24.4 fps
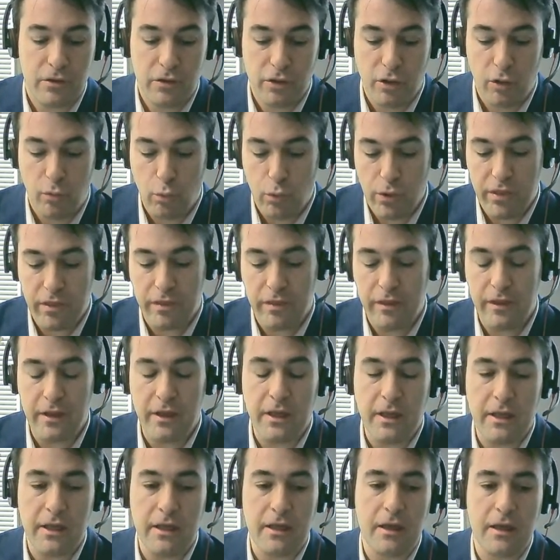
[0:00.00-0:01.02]
you know, with
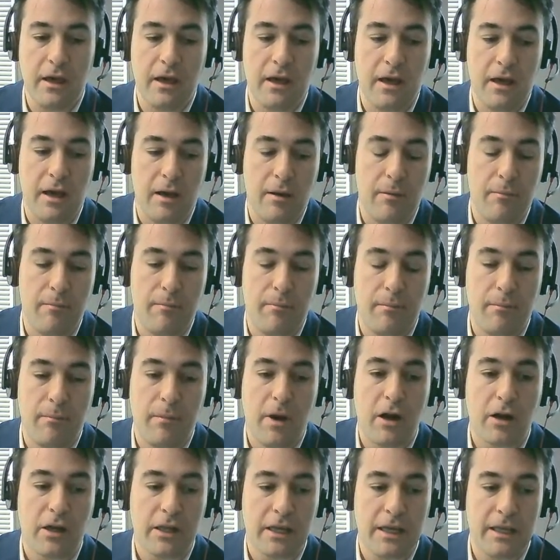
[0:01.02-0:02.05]
the
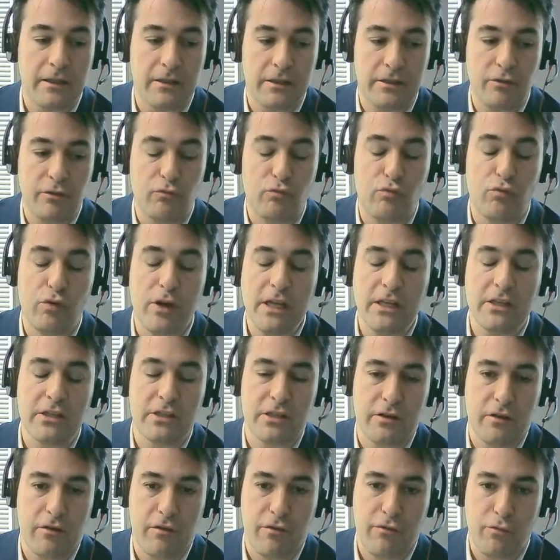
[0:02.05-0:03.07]
market
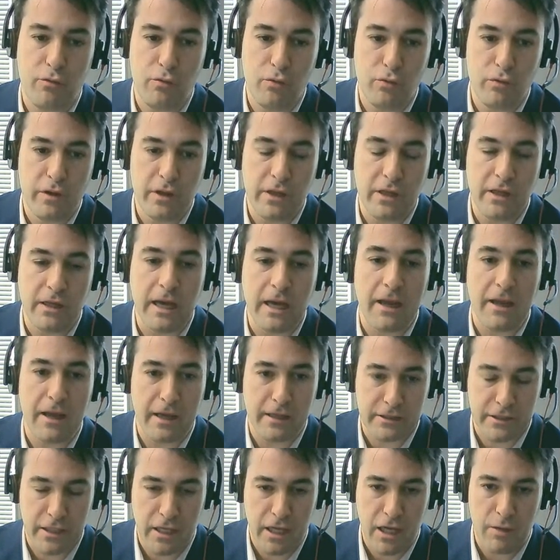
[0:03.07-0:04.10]
reach through the
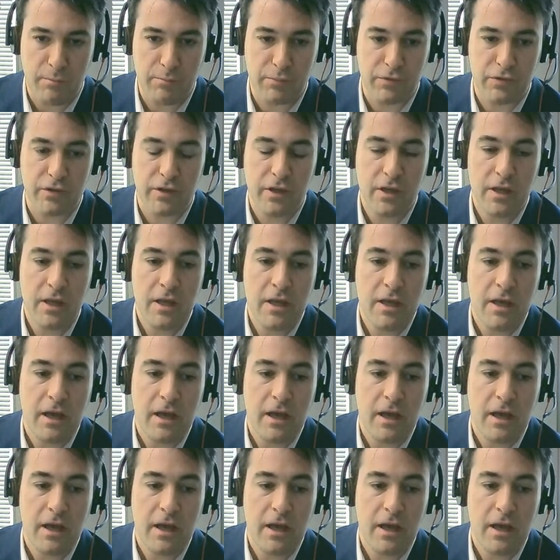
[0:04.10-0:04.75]
Gaia-X hubs,